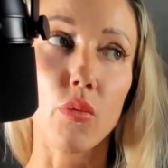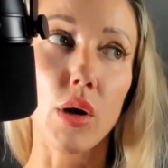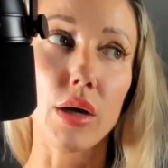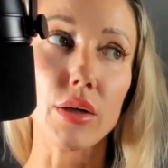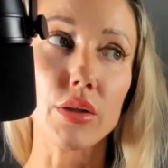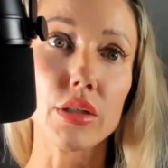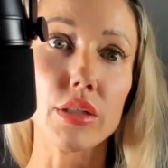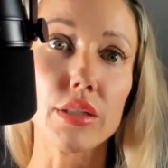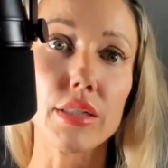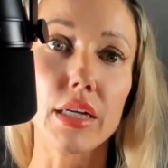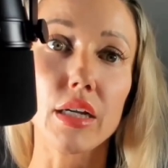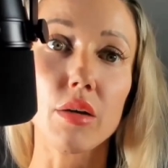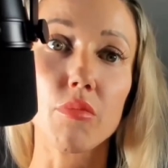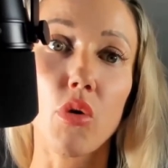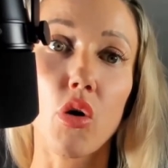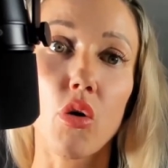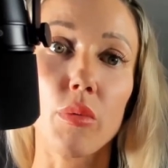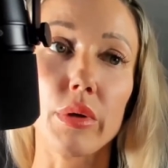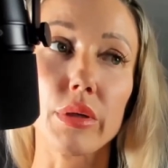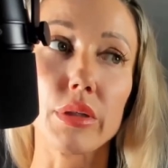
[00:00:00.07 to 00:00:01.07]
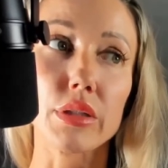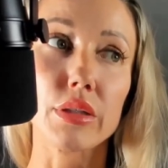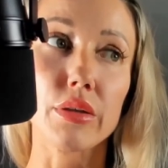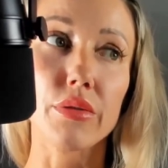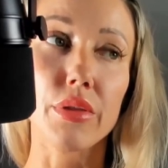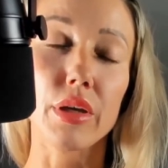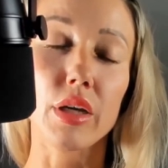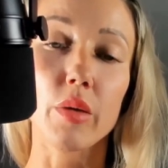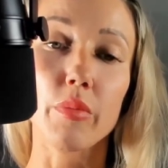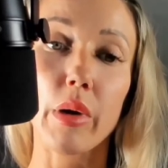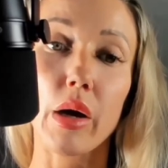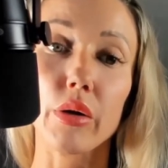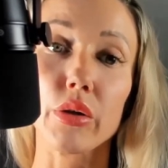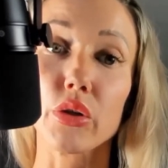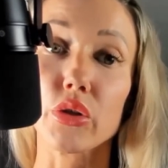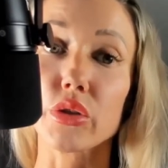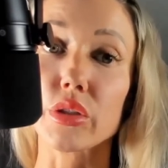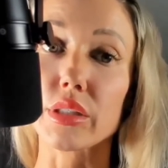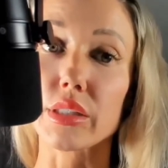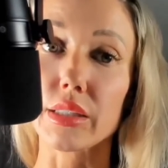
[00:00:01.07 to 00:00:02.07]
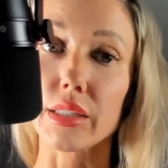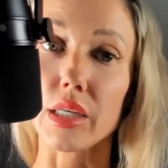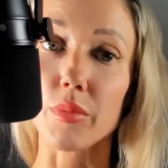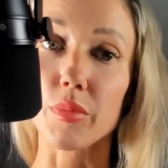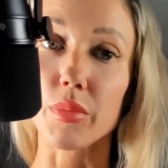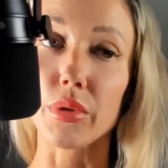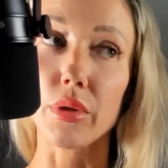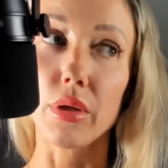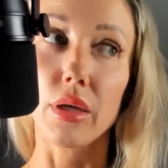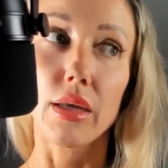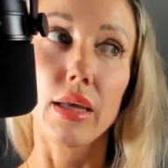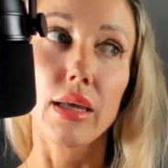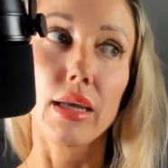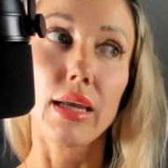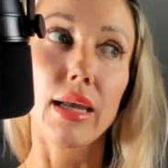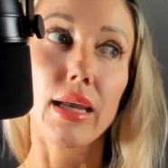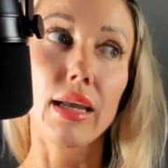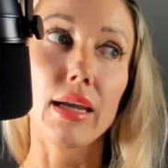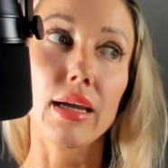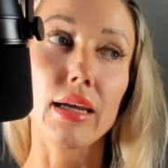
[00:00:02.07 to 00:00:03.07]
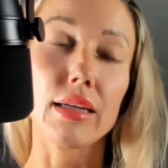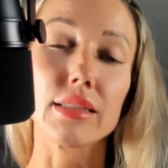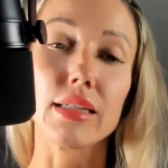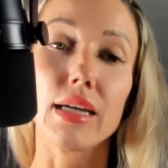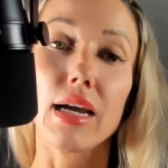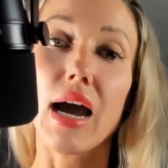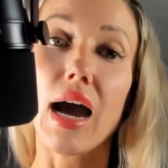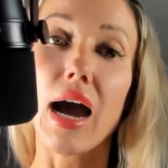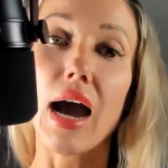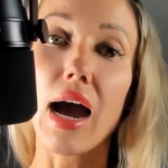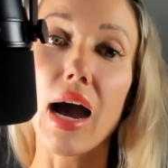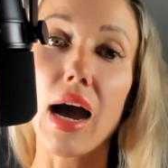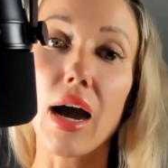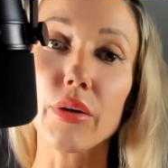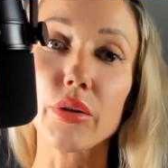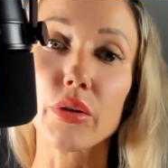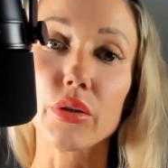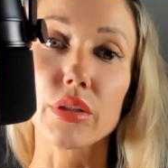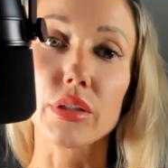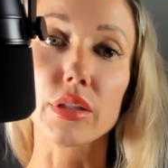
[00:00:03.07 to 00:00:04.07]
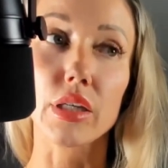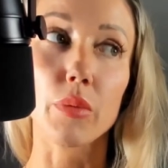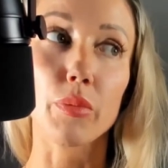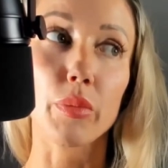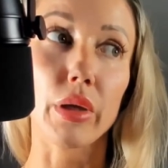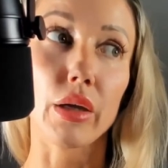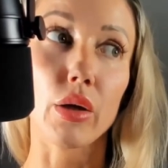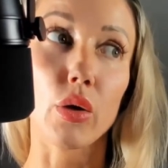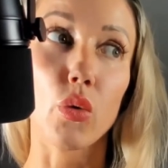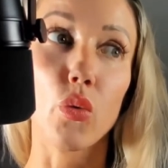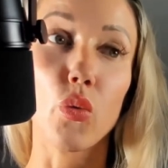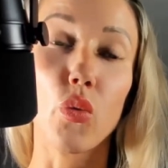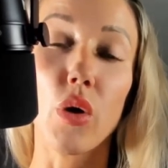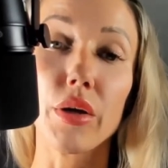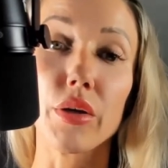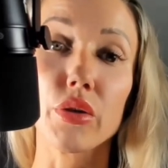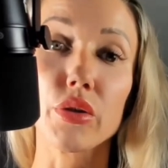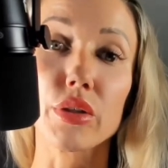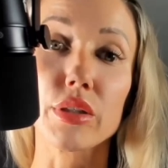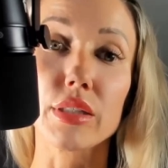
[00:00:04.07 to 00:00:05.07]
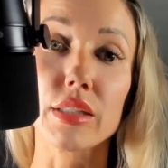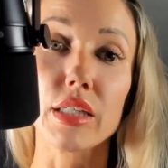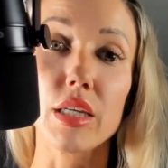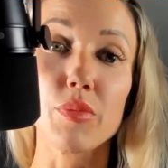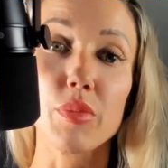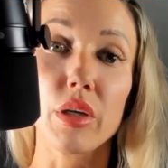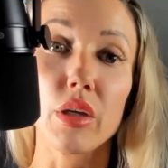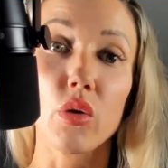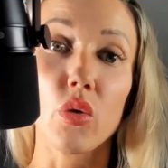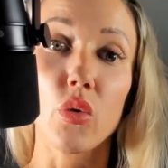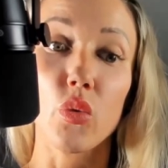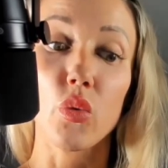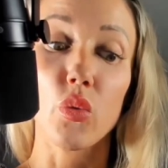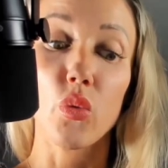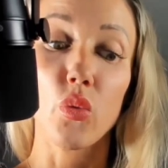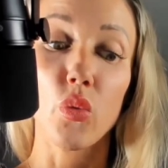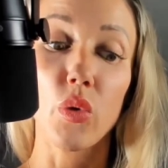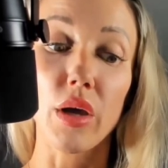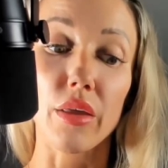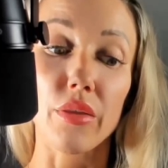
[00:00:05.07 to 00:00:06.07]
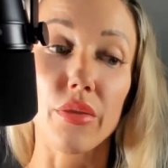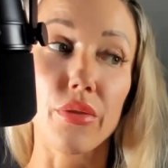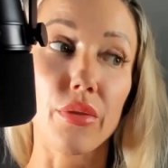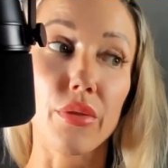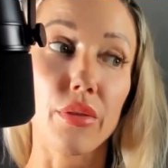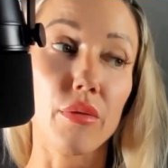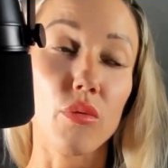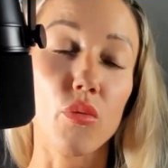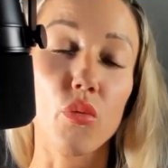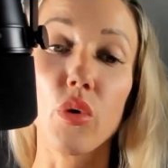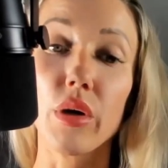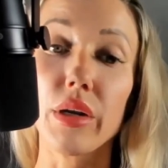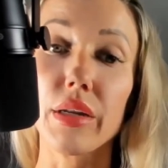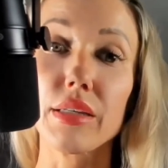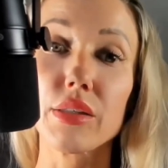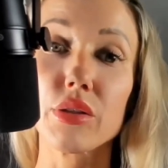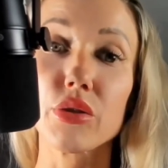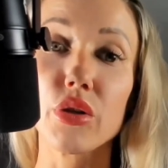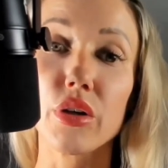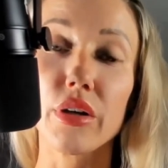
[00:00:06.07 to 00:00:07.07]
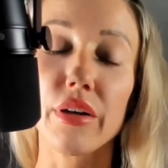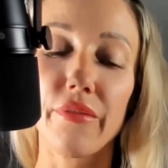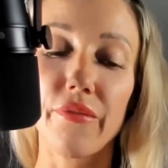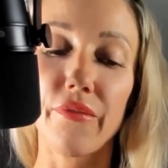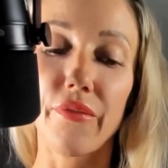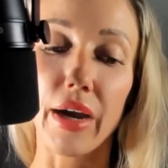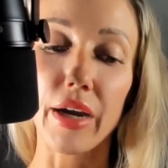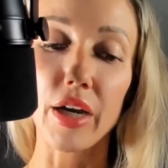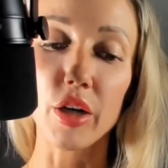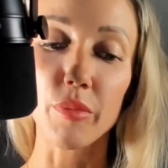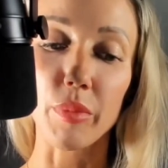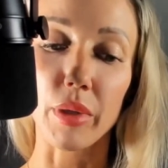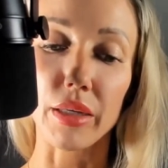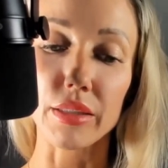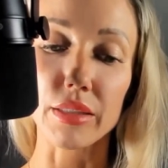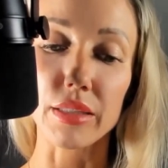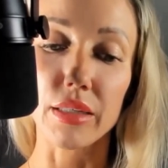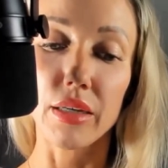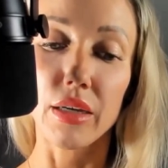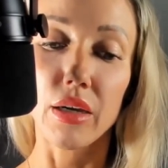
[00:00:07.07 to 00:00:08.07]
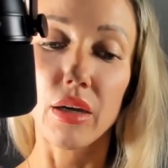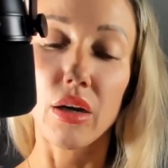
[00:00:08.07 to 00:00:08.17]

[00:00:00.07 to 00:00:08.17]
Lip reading: want you to take a moment to think about your sleep and how you're sleeping, what you're sleeping with, what is your environment.